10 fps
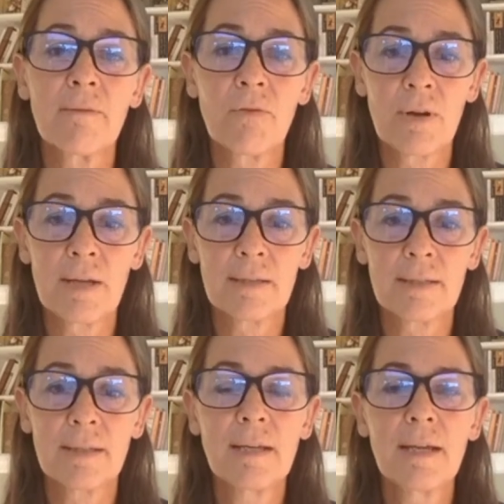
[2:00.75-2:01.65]

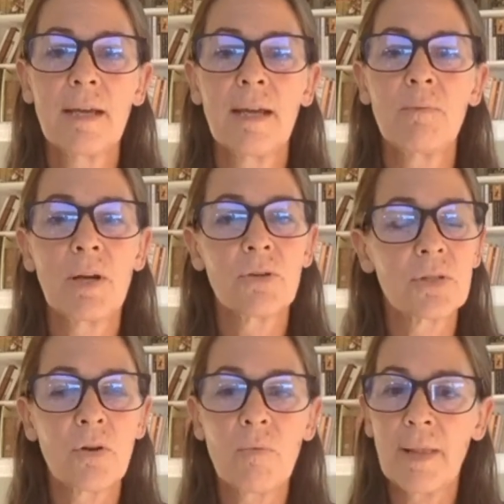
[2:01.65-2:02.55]
voice, and we are
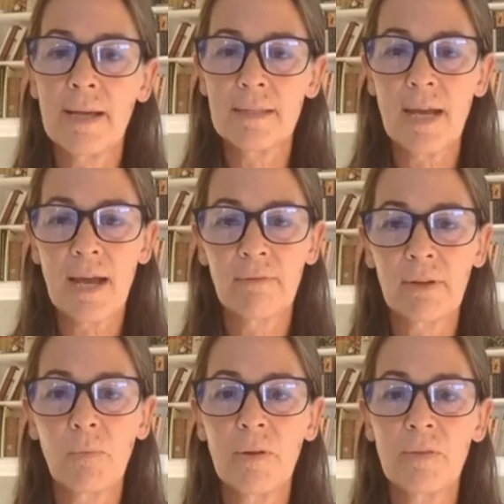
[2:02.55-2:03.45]
so blessed to have
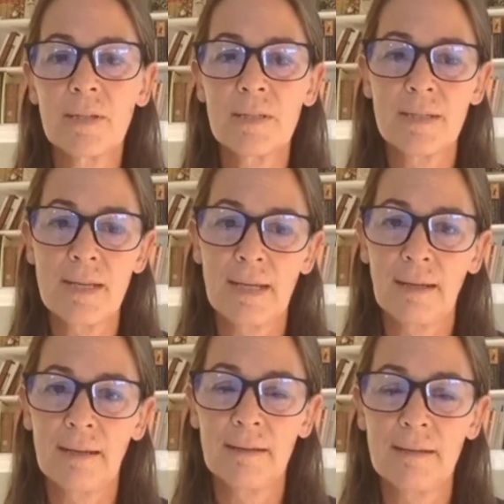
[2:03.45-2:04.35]
him with us
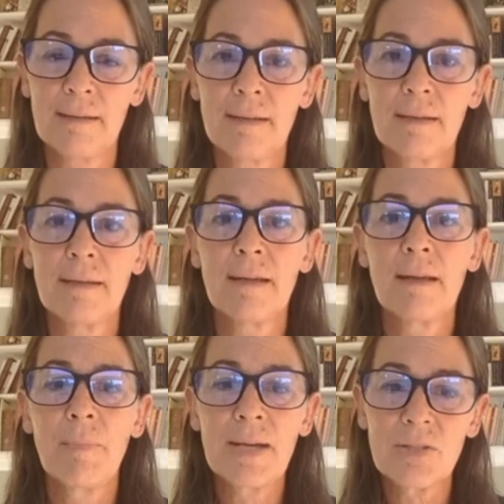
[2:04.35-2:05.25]
today.
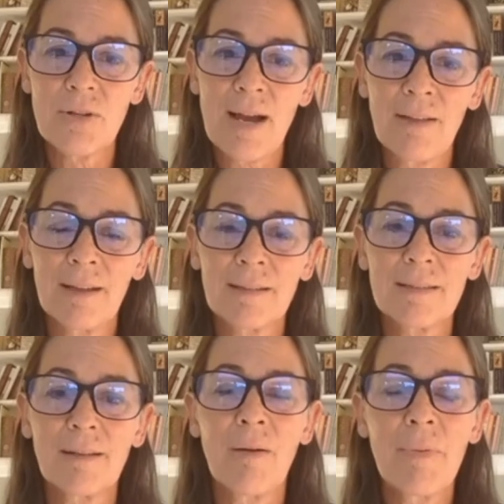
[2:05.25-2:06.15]
Pastor Alex,
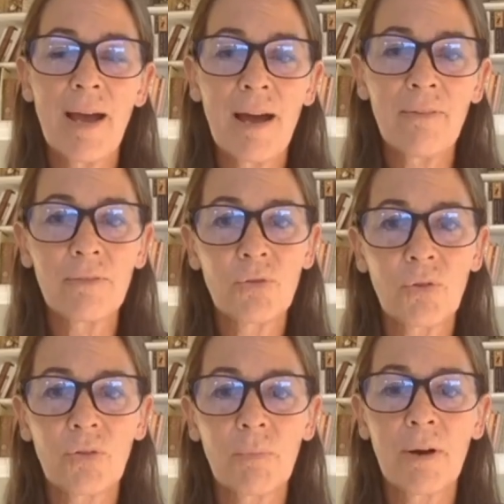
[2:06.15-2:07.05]
on behalf of
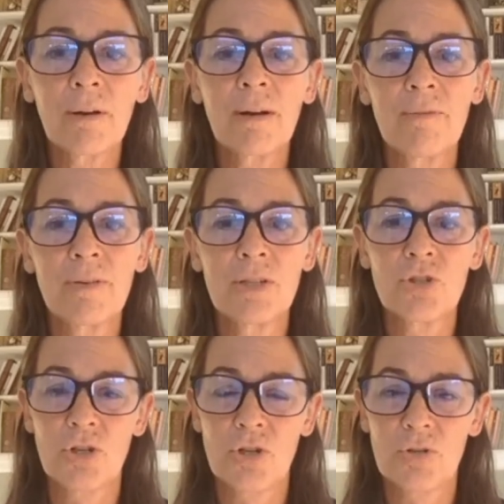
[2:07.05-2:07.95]
North Park Covenant
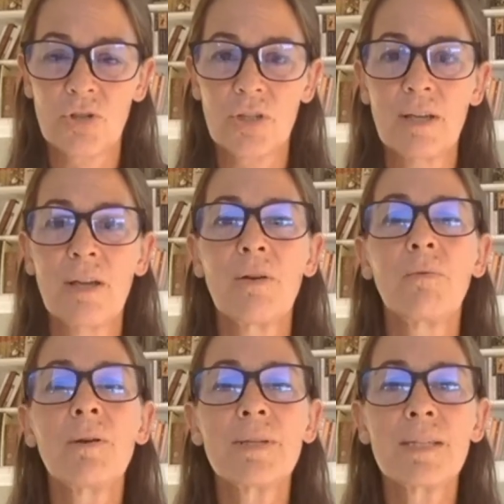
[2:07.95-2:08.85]
Church,
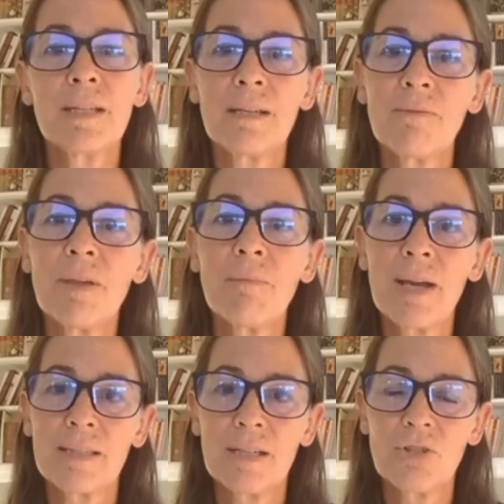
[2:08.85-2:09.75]
we receive the
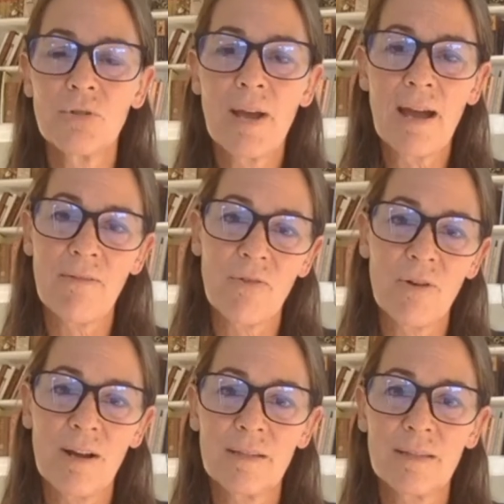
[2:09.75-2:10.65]
message you have for
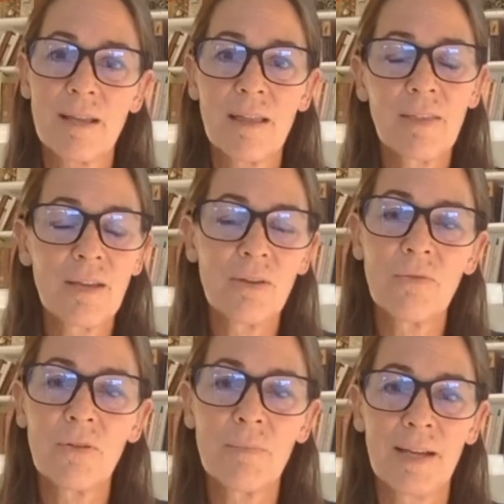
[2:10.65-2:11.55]
us. Thank you
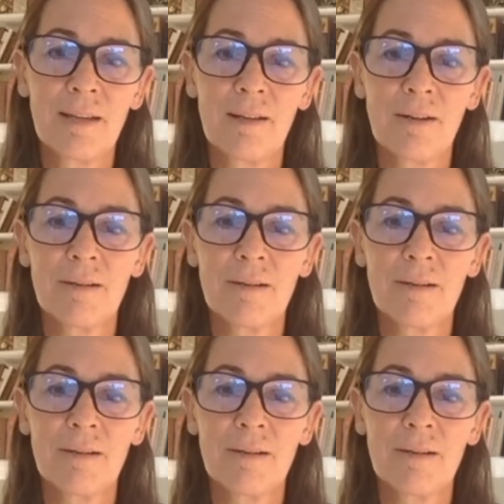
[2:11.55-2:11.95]
for being here.